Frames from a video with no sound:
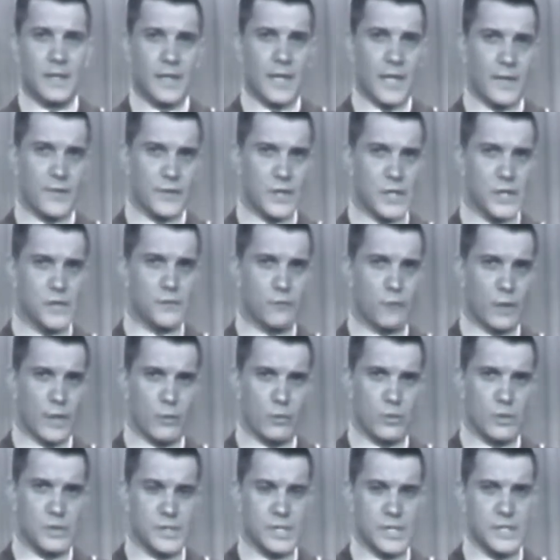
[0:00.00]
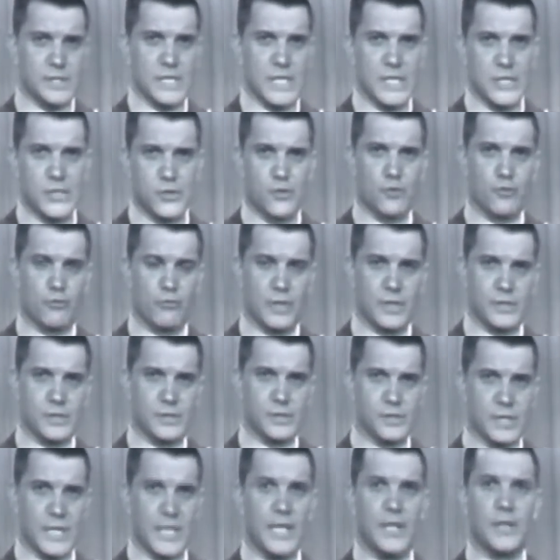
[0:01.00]
At these frequencies,
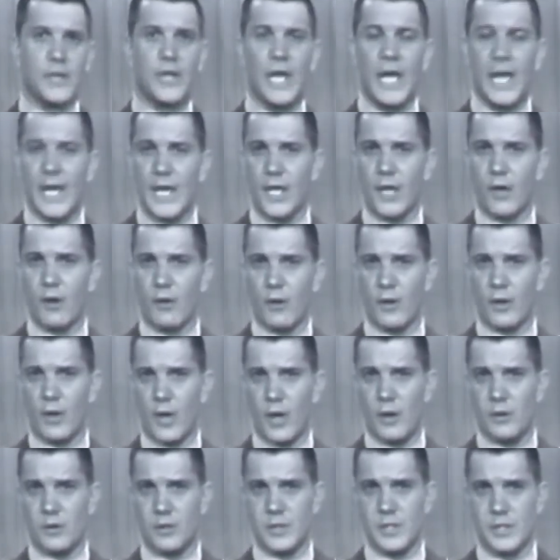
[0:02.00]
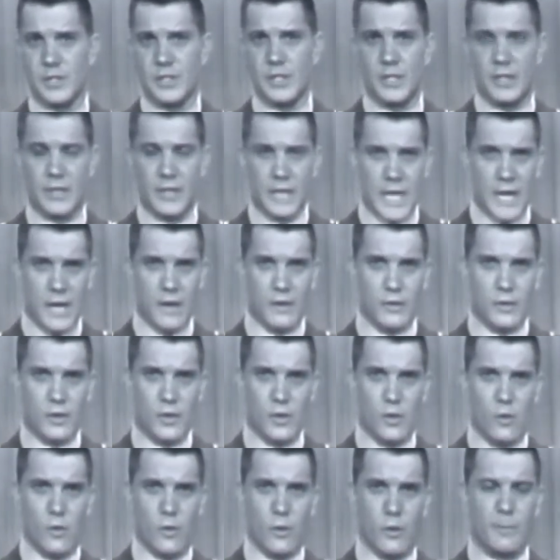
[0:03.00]
hysteresis and eddy current losses in an iron
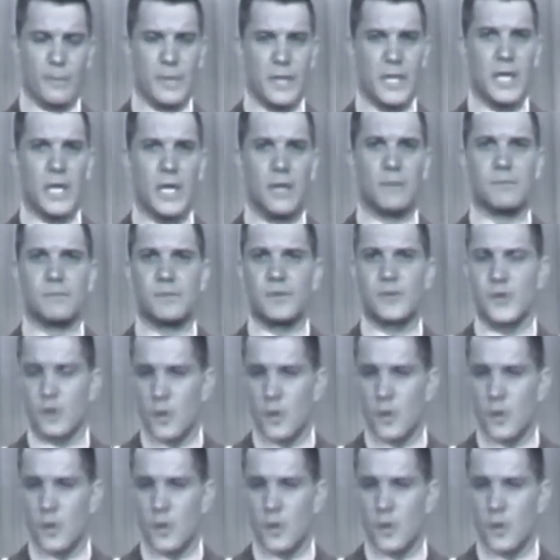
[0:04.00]
core become